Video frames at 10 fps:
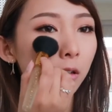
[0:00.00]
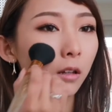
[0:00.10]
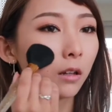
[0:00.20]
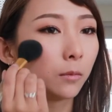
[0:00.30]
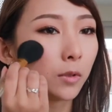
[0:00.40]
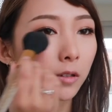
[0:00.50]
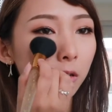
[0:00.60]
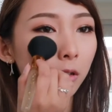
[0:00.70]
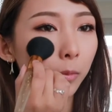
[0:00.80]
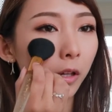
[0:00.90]
and I'm just
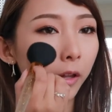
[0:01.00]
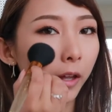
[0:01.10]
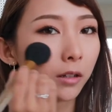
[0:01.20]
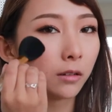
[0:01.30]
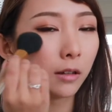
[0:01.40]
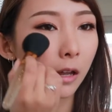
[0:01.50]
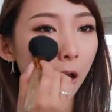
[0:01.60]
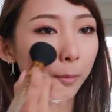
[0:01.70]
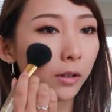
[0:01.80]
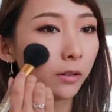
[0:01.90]
gonna apply that to the
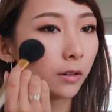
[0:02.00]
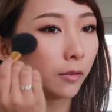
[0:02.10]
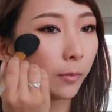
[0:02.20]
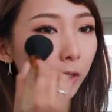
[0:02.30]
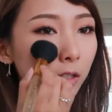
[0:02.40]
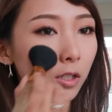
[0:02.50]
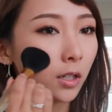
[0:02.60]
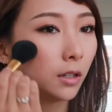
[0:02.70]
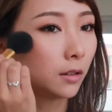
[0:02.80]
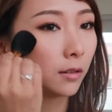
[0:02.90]
apples of my
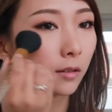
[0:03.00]
cheeks.